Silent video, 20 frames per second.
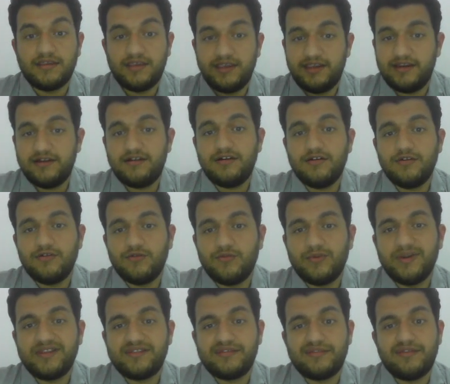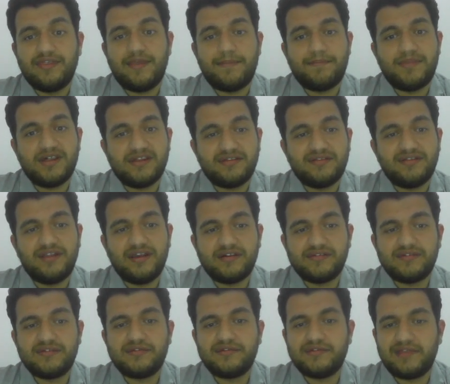Here, what's the best
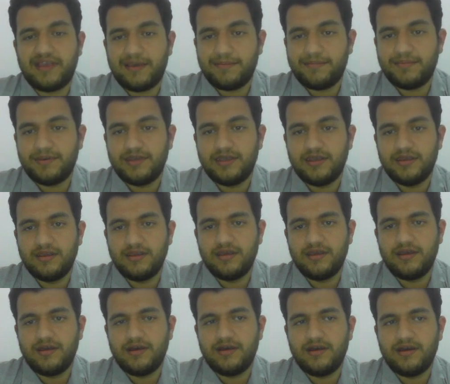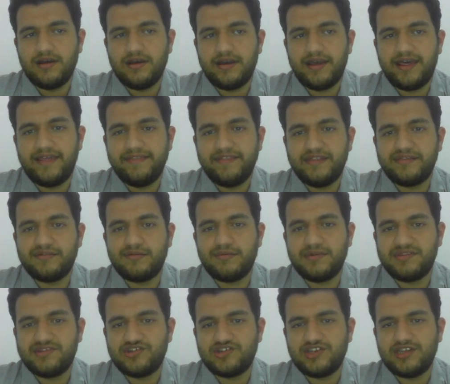next step? And this
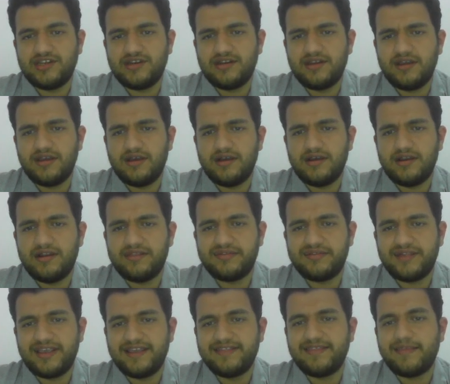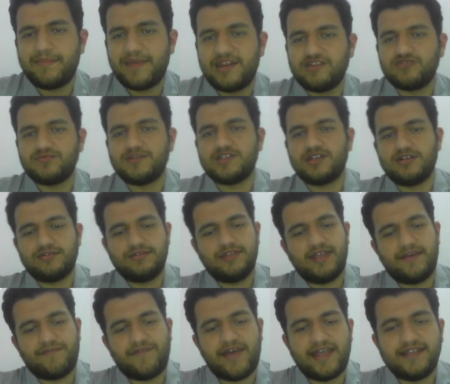question, let's say in the management. I should
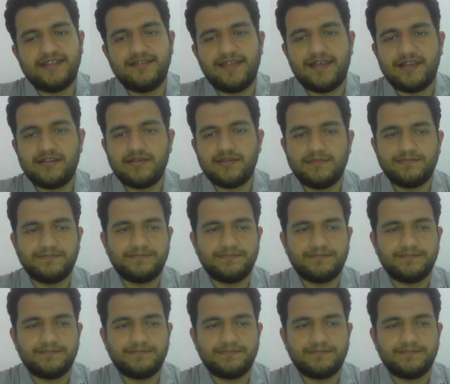have added that.